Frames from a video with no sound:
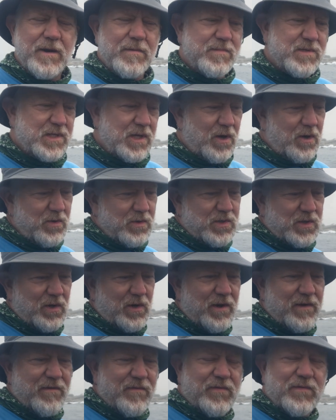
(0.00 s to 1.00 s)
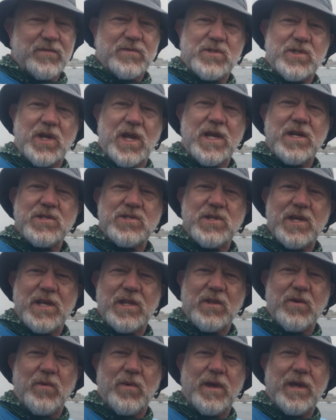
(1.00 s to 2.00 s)
So sort of
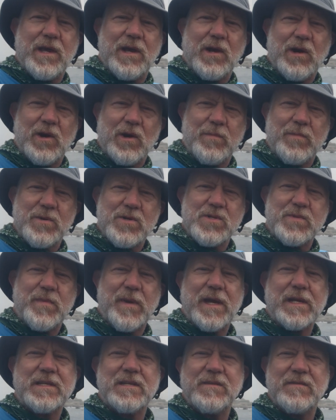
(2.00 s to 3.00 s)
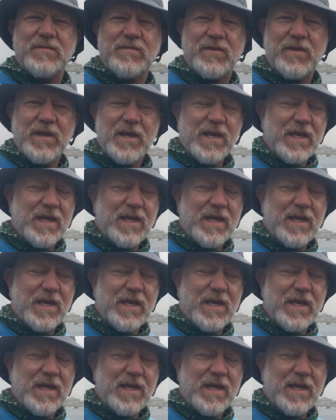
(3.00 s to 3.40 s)
changing the way our perspective